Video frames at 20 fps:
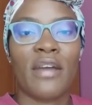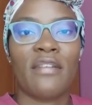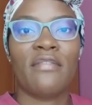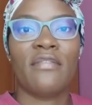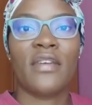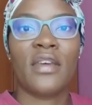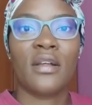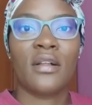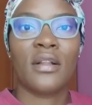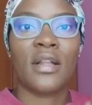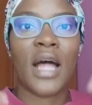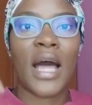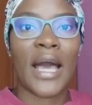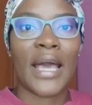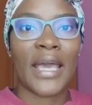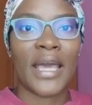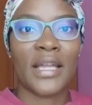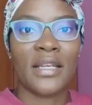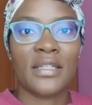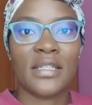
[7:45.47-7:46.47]
I feel
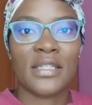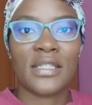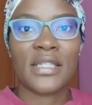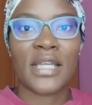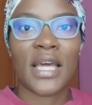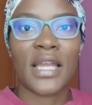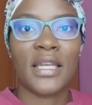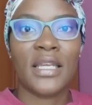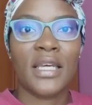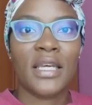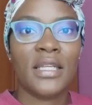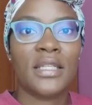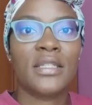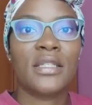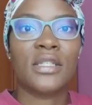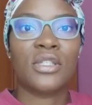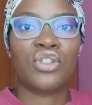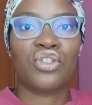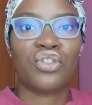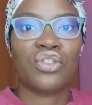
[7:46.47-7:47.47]
I understand
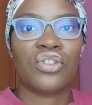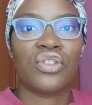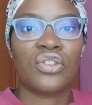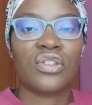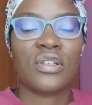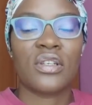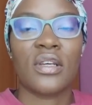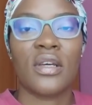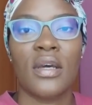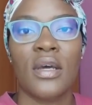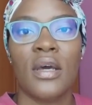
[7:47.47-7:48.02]
it. It's just